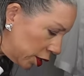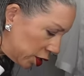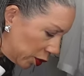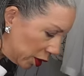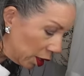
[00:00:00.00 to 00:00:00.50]

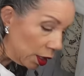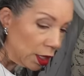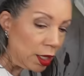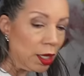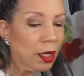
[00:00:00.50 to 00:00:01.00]
this one.
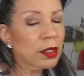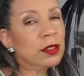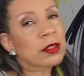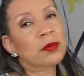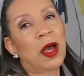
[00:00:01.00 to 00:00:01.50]

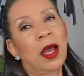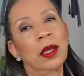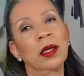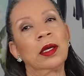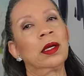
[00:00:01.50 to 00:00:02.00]
This is
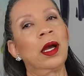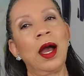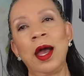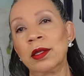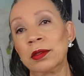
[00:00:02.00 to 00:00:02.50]
my.
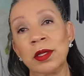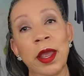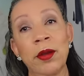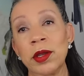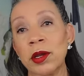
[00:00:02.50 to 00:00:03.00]
I
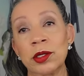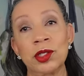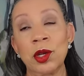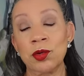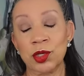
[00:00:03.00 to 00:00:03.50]
carry her to
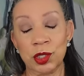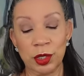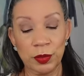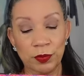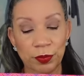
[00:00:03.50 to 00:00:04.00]
church
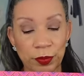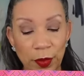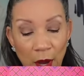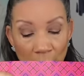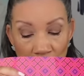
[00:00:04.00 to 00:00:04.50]

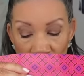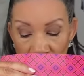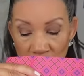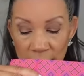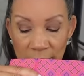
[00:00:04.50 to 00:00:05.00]

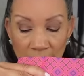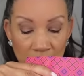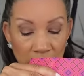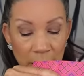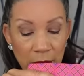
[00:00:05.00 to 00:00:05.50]
almost every
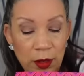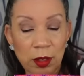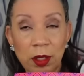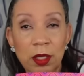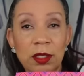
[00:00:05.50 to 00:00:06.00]
Sunday
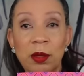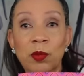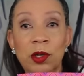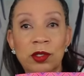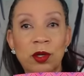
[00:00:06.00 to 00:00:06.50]
because I'm
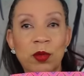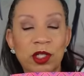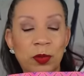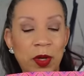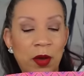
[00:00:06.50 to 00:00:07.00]
wearing so
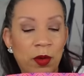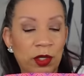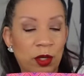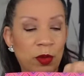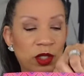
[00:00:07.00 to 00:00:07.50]
much, I wear
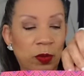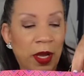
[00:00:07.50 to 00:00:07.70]
so much